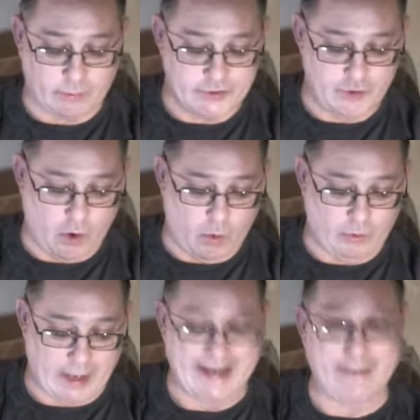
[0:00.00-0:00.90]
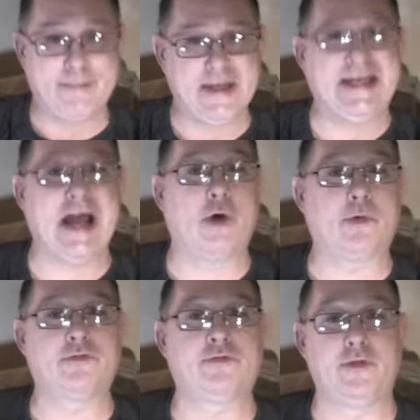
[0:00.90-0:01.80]
There was no like
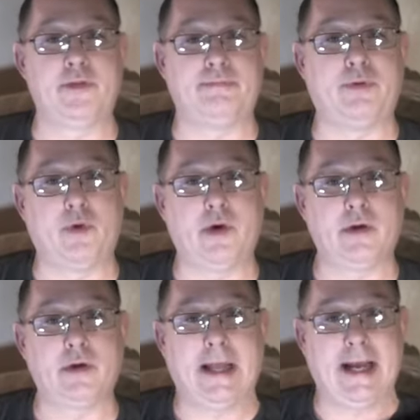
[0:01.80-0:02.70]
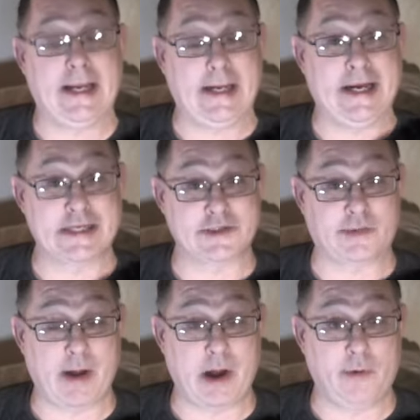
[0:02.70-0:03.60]
pinout for the board, and I had
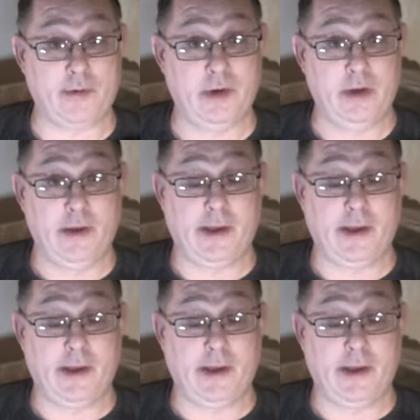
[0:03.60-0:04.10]
asked around,